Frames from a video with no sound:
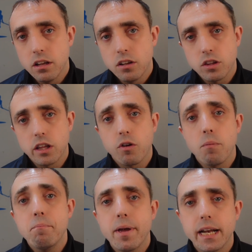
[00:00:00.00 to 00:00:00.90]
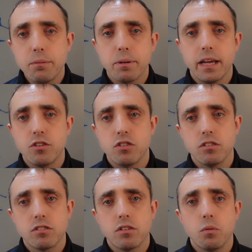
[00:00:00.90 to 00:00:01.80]
So there are many
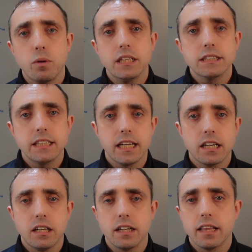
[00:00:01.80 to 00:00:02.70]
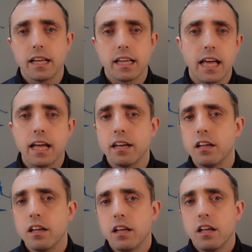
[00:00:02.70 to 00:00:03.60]
patients that we see in clinic that can
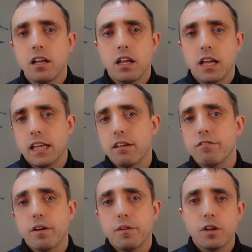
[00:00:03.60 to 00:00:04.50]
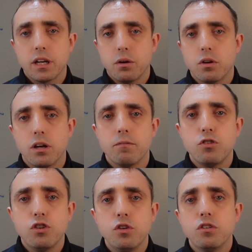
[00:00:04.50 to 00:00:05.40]
get very good
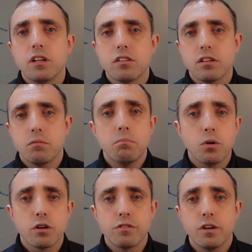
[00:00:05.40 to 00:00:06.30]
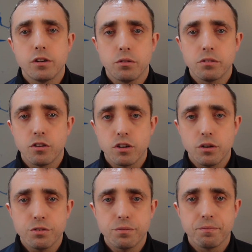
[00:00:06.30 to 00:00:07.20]
outcomes using something modified off the
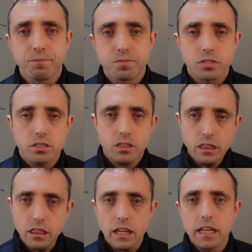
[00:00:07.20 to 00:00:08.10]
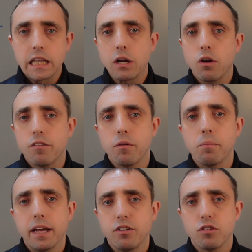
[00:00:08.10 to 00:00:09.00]
shelf. And there are other
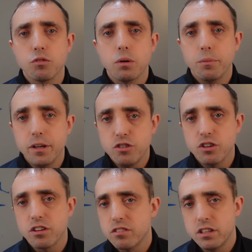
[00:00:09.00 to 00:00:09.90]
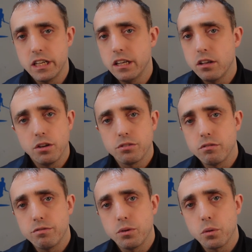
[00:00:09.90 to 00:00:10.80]
patients where we just need
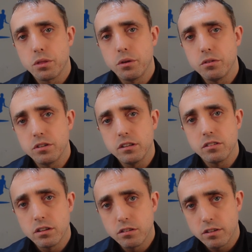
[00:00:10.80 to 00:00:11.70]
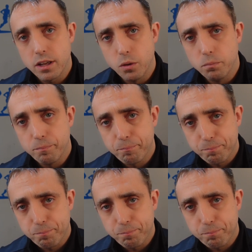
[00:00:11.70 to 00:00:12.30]
custom foot orthoses to help.